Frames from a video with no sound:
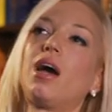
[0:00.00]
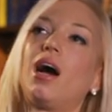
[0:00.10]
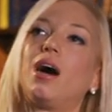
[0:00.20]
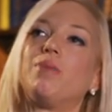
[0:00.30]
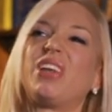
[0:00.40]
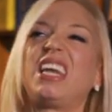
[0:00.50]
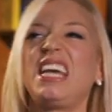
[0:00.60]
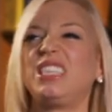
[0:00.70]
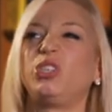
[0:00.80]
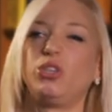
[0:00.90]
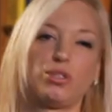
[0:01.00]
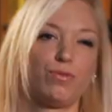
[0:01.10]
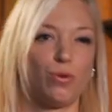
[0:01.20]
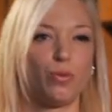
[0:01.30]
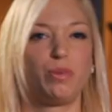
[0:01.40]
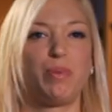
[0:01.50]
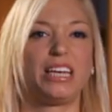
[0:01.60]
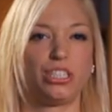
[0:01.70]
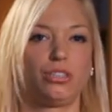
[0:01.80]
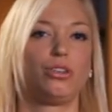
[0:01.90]
the least useful would be
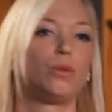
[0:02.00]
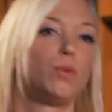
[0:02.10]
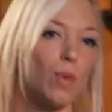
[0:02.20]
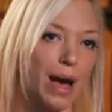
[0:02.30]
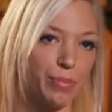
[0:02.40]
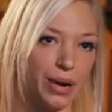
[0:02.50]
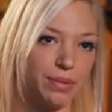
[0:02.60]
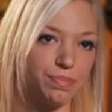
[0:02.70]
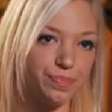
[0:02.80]
just your normal white bread.